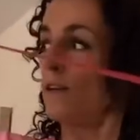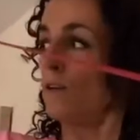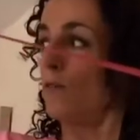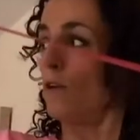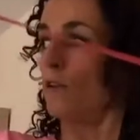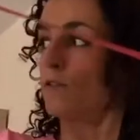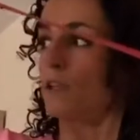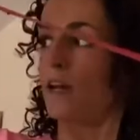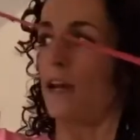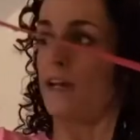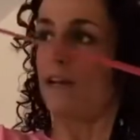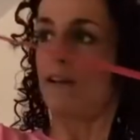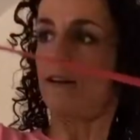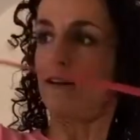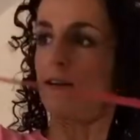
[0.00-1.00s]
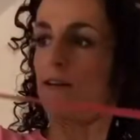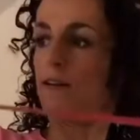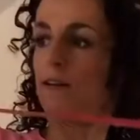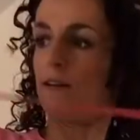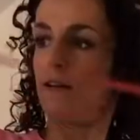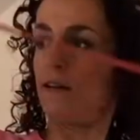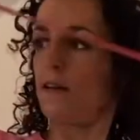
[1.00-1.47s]
Rotate,
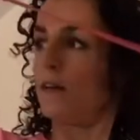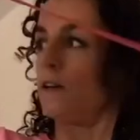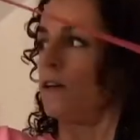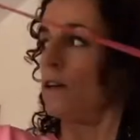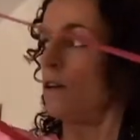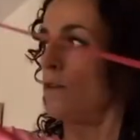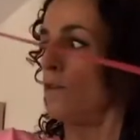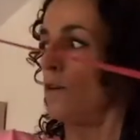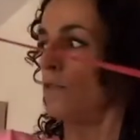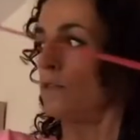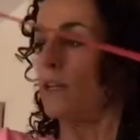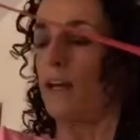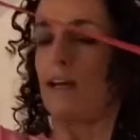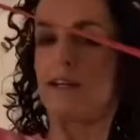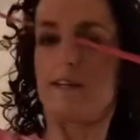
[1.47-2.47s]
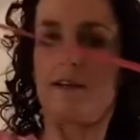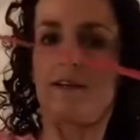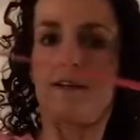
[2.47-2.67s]
rotate,